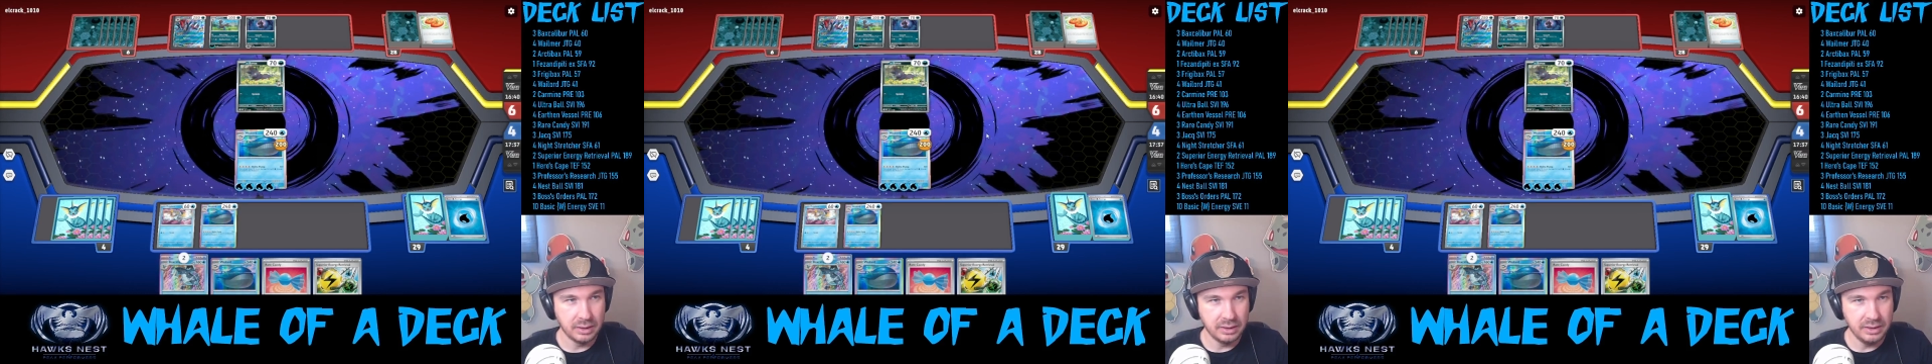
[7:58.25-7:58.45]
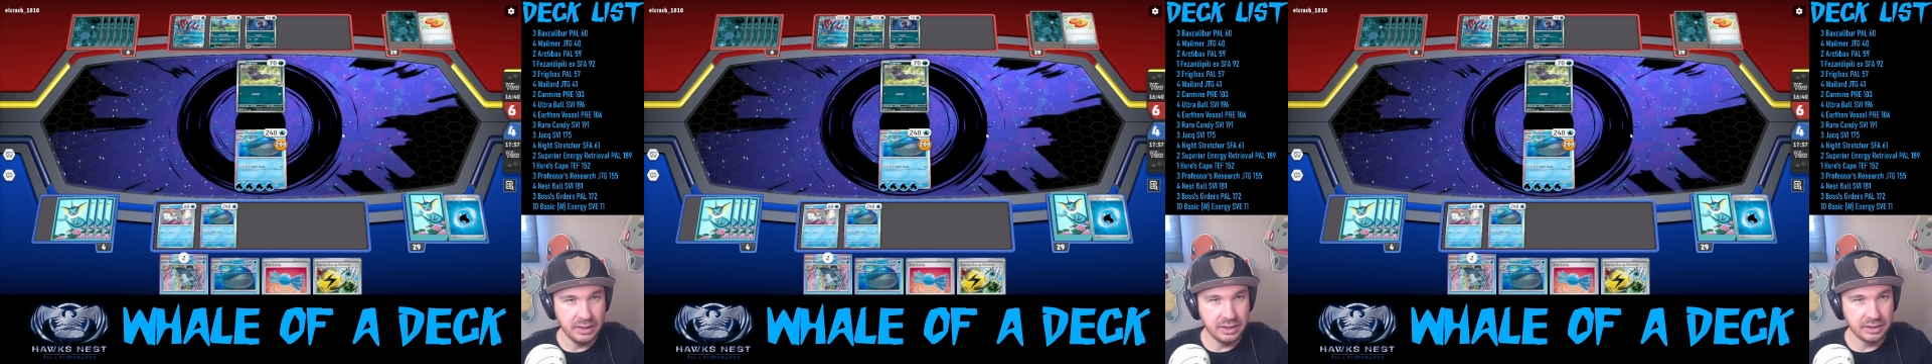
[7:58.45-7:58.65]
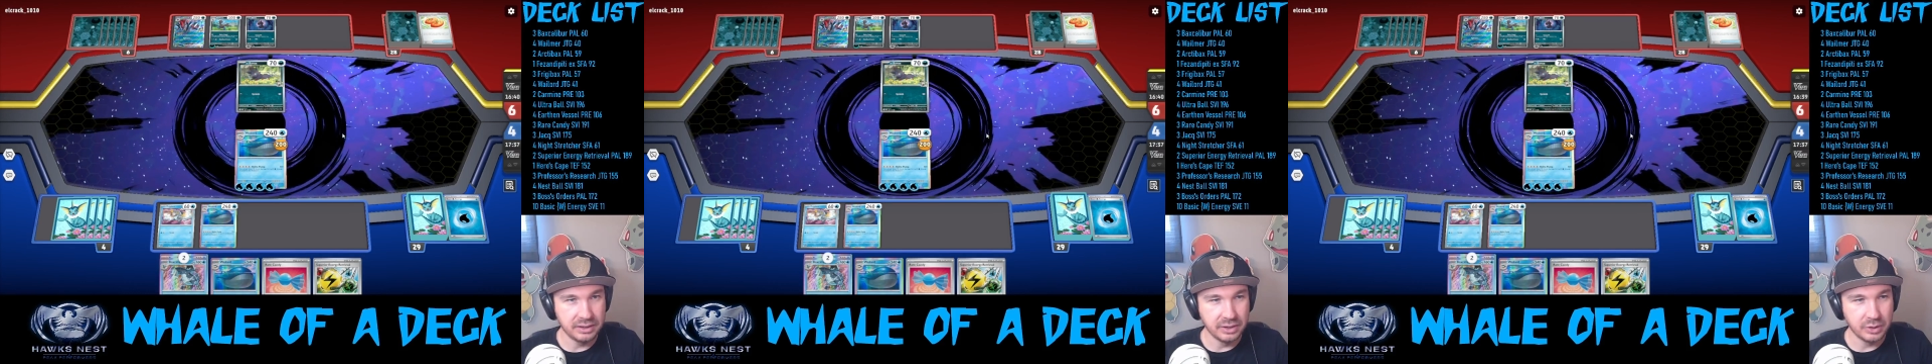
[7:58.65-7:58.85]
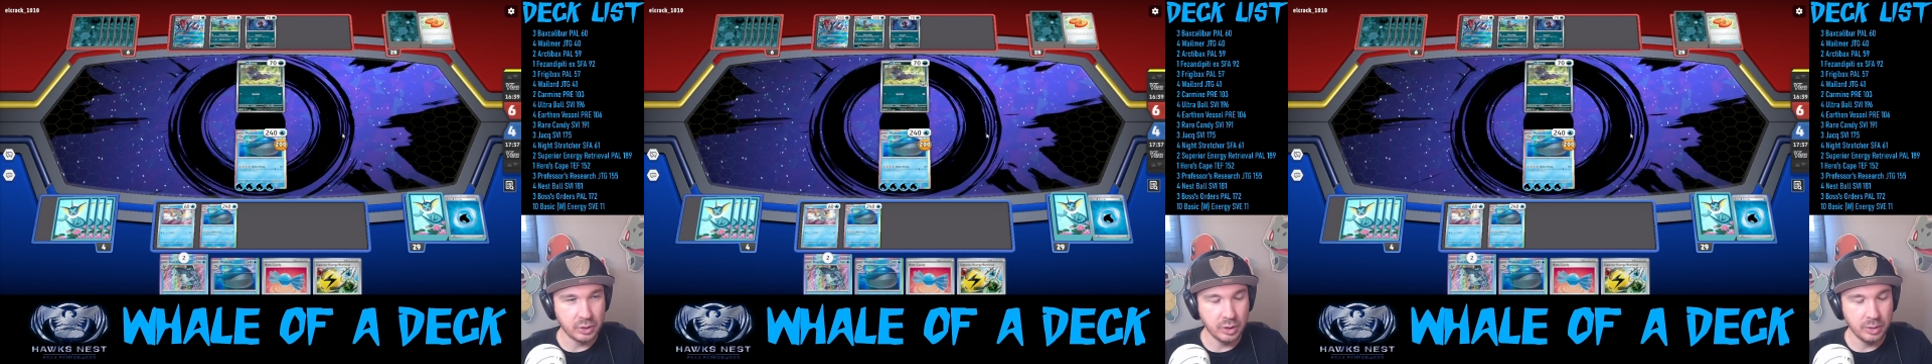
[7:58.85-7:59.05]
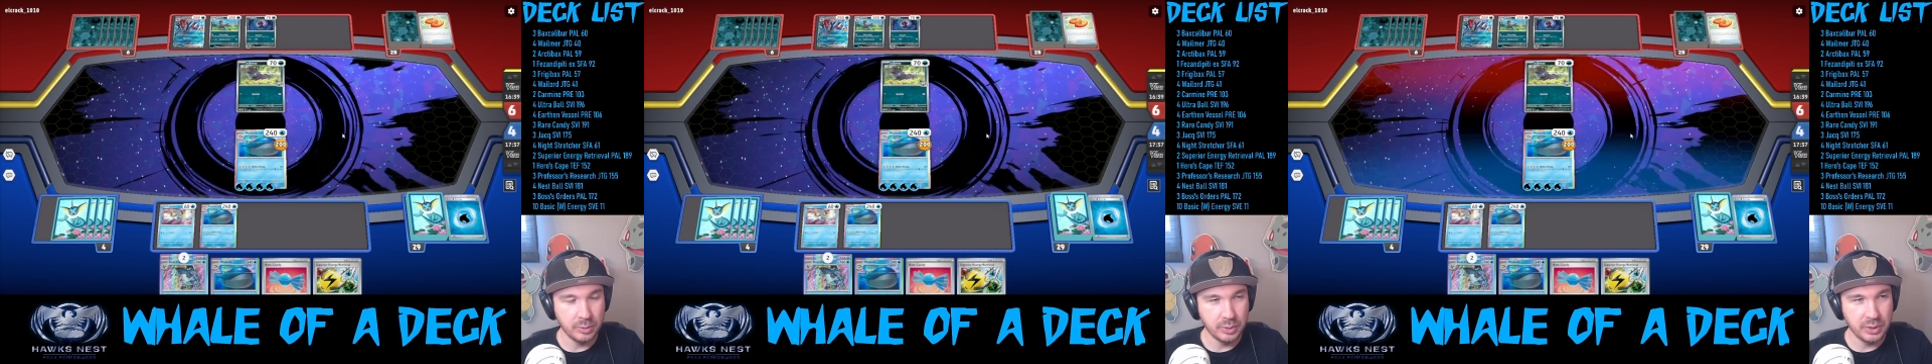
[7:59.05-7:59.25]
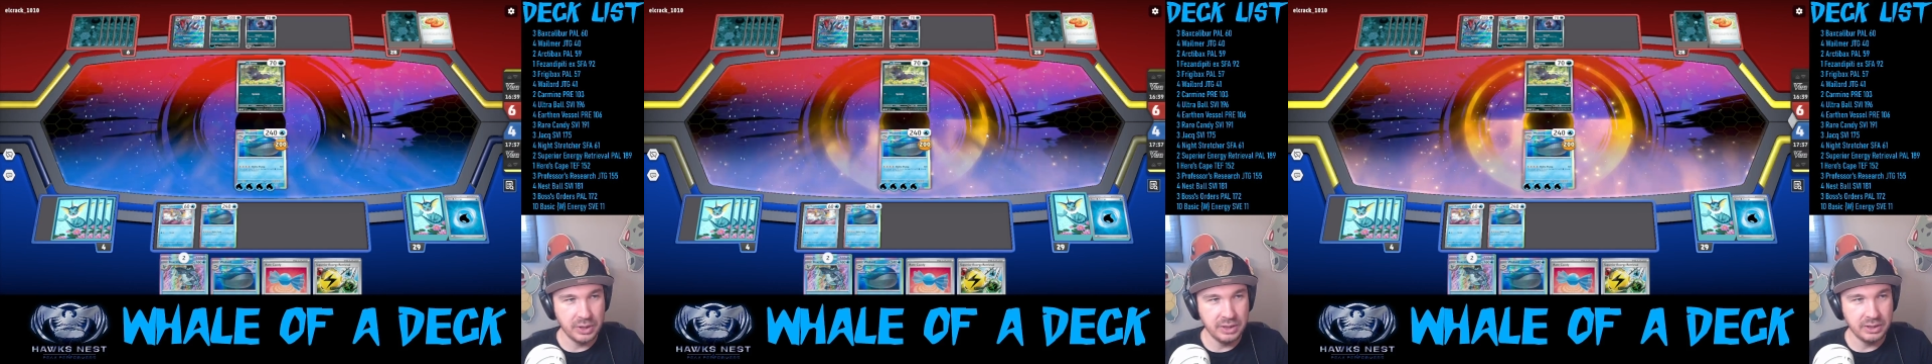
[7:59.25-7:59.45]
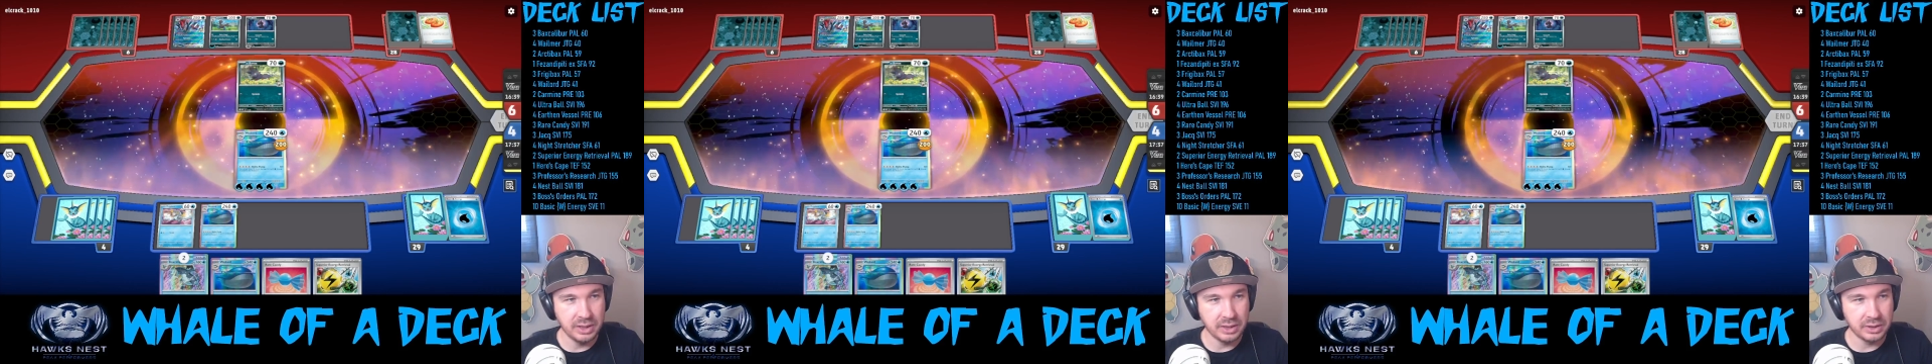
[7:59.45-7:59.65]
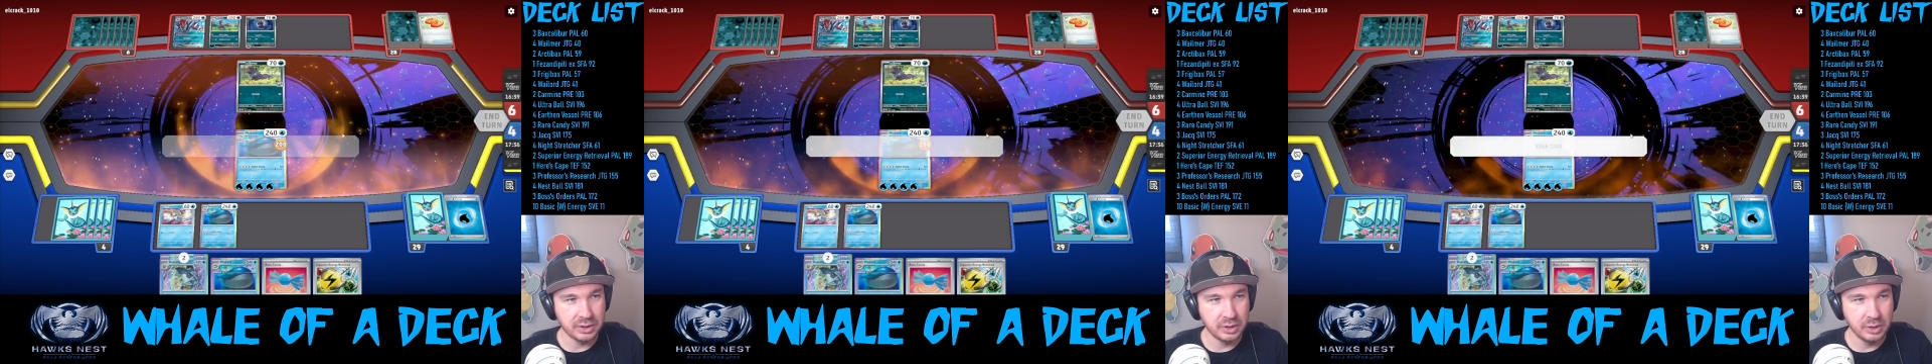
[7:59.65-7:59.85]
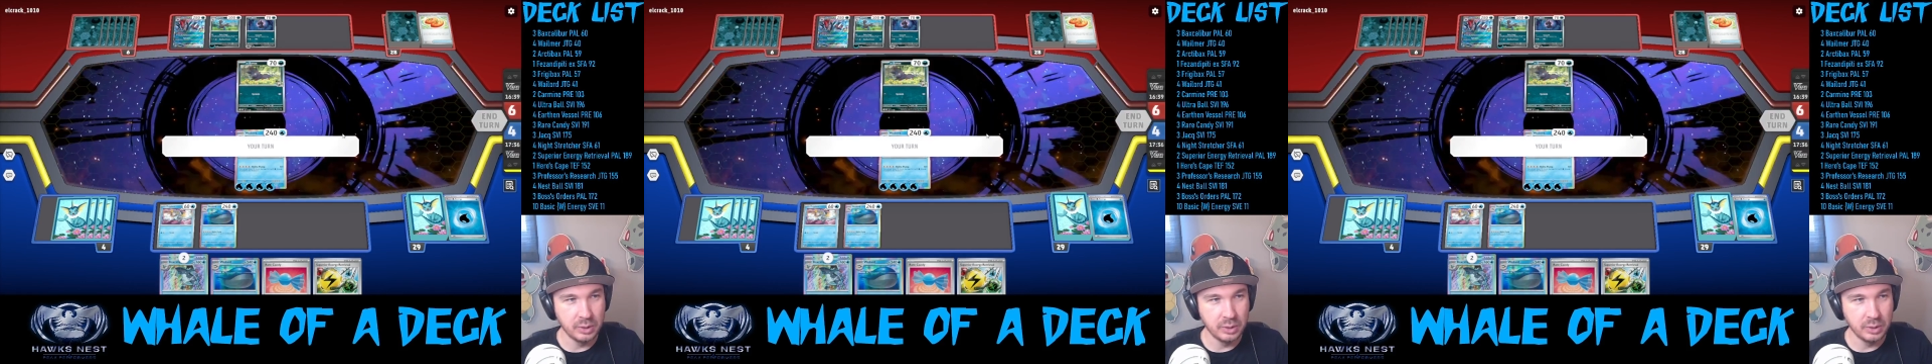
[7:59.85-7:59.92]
think he's in trouble. He's like so